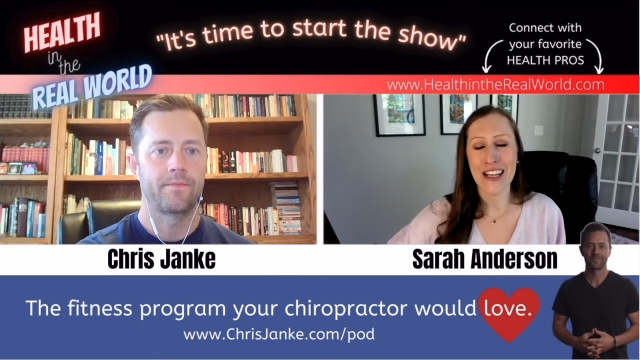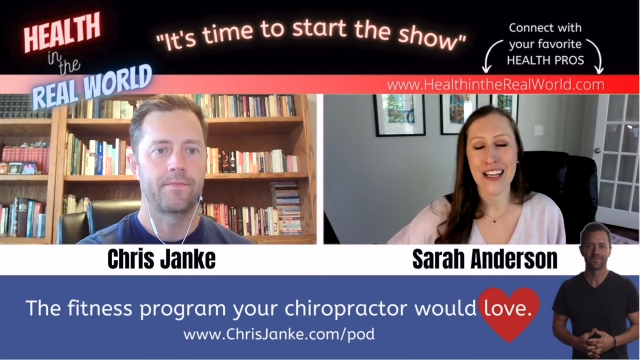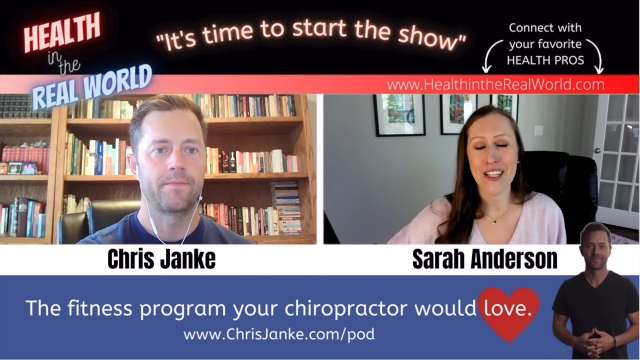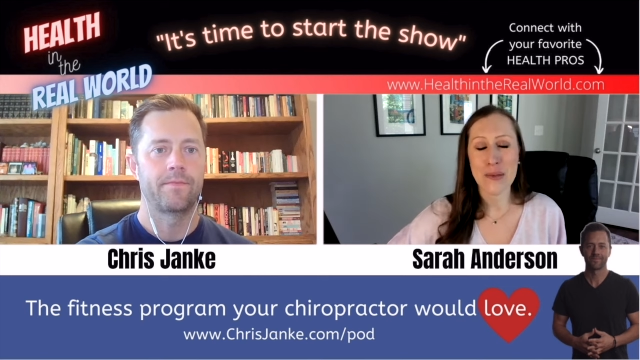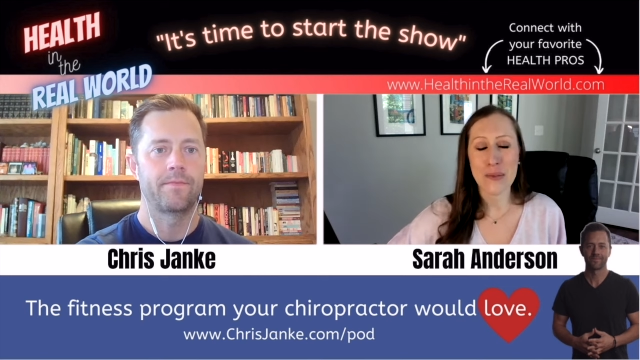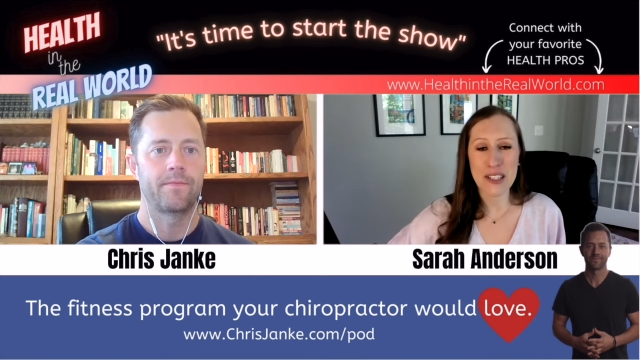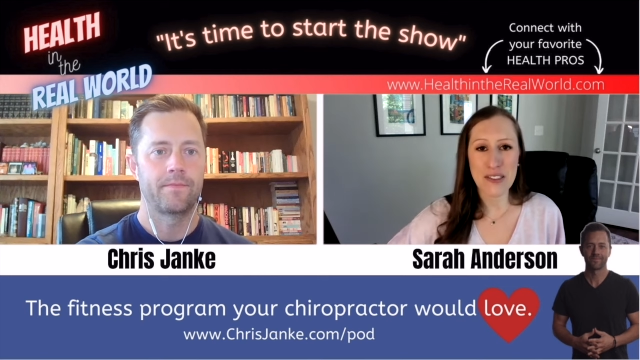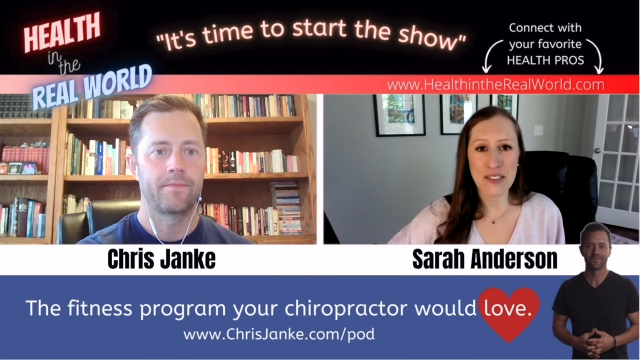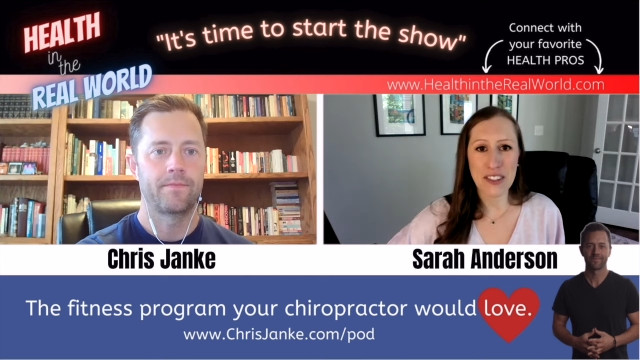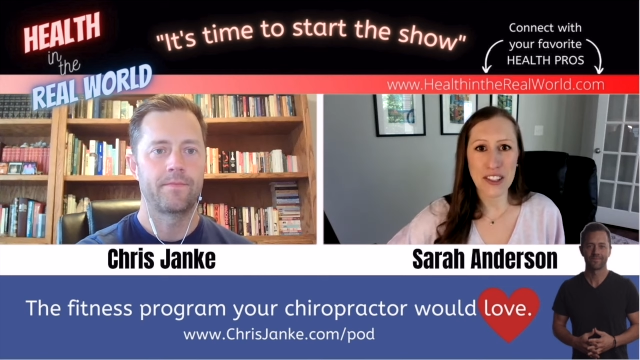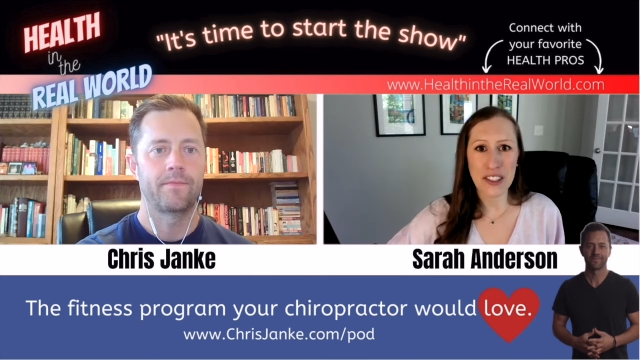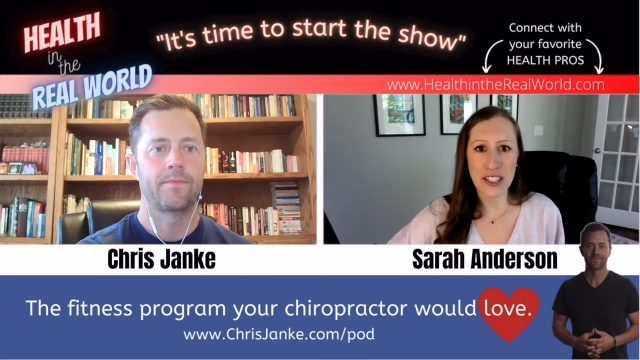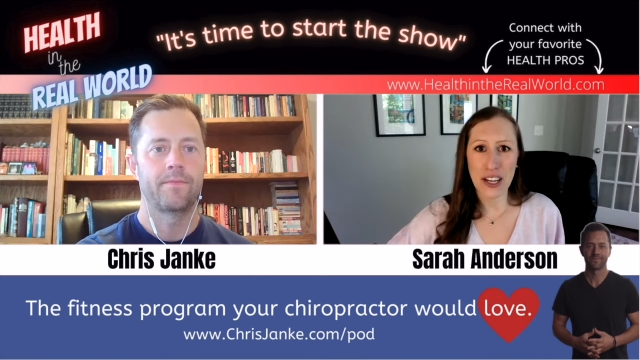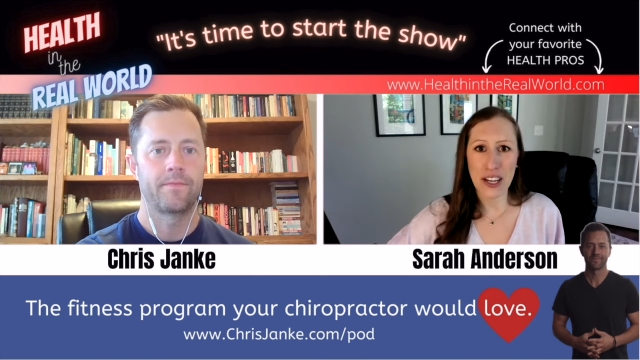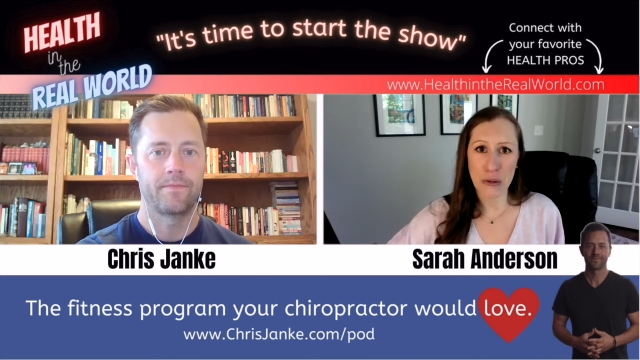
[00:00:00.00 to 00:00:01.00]
Speaker 1: Specifically,
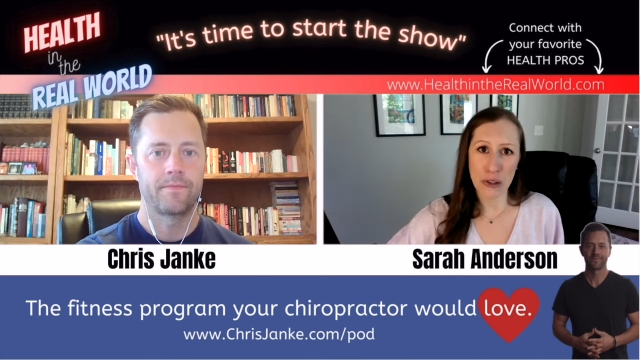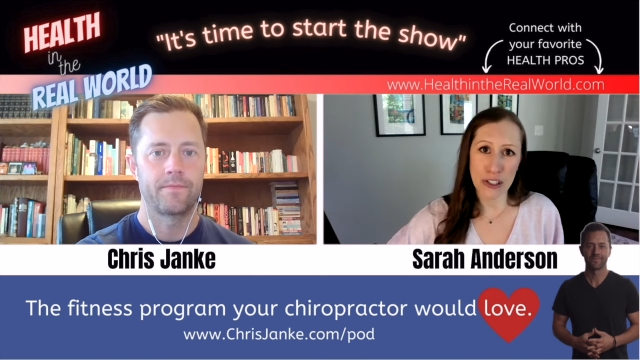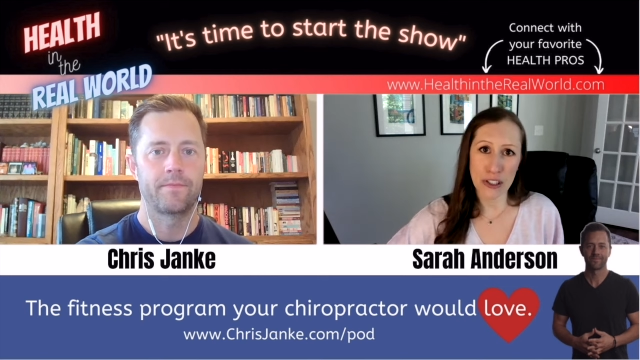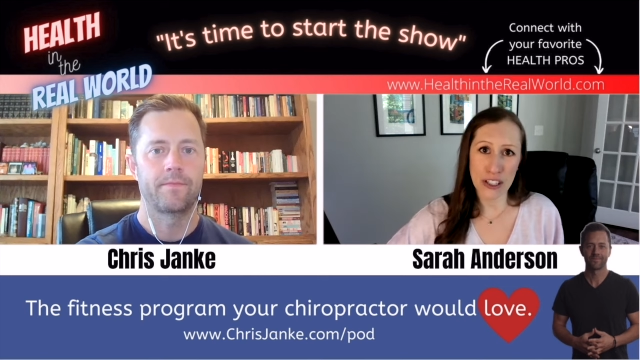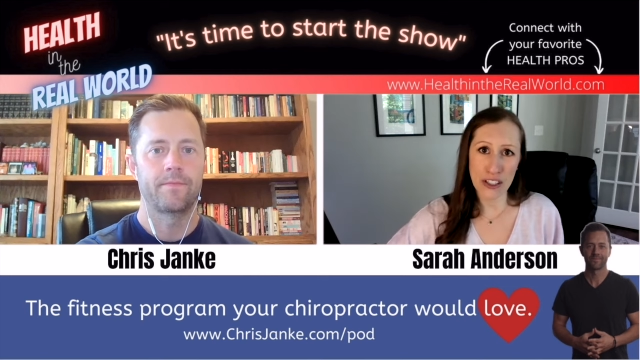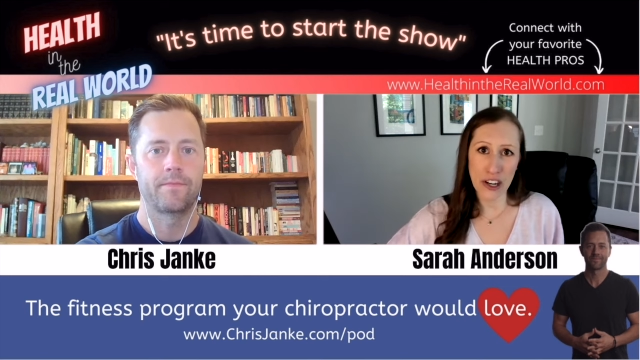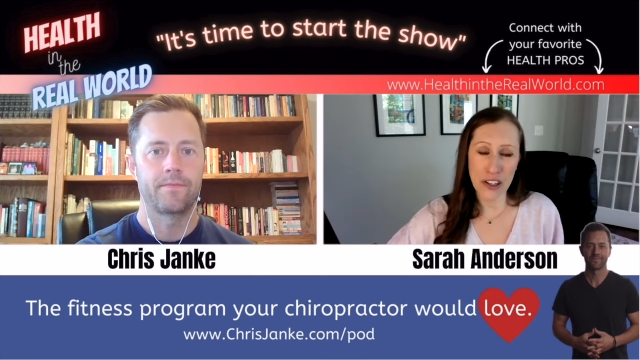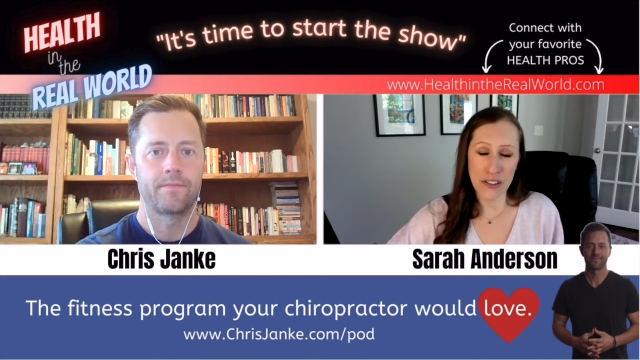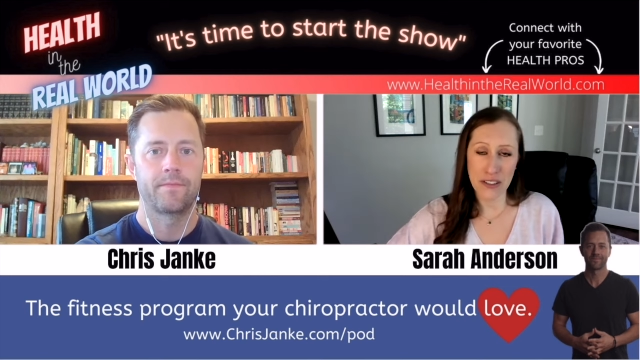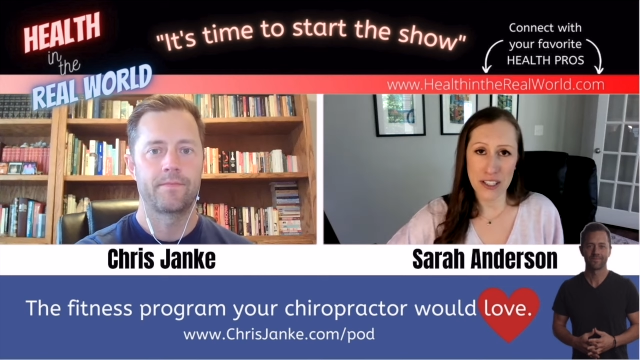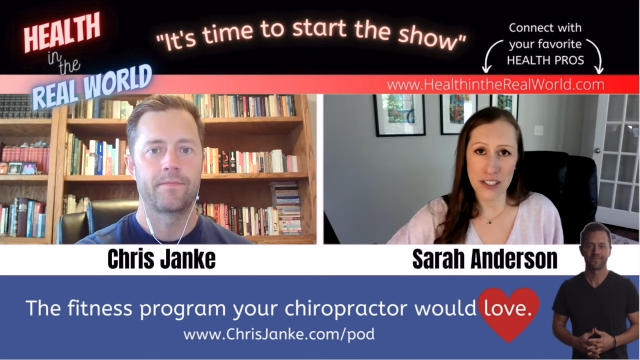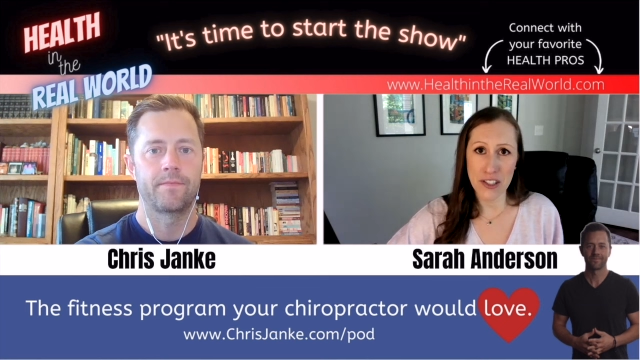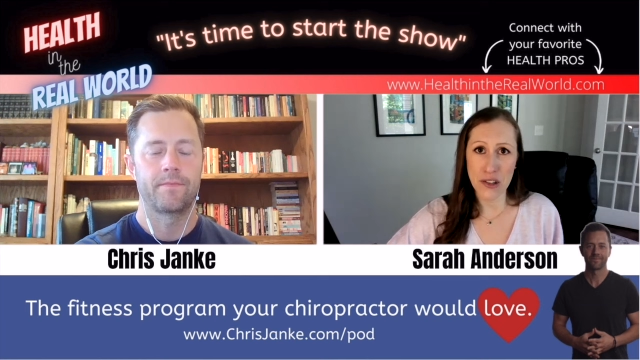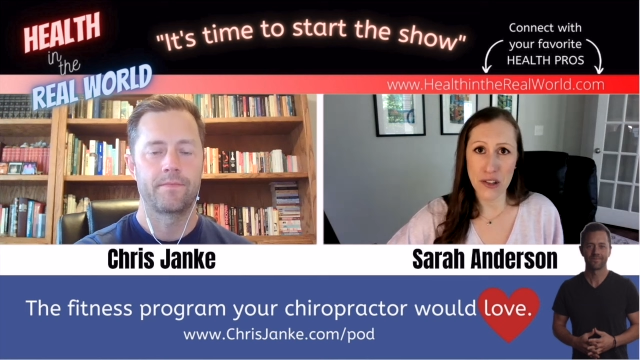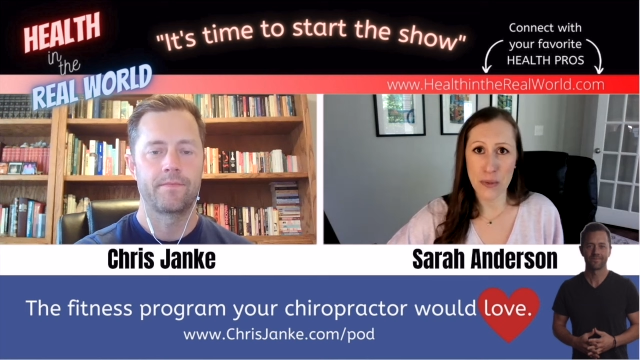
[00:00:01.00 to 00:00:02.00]
I work in cardiovascular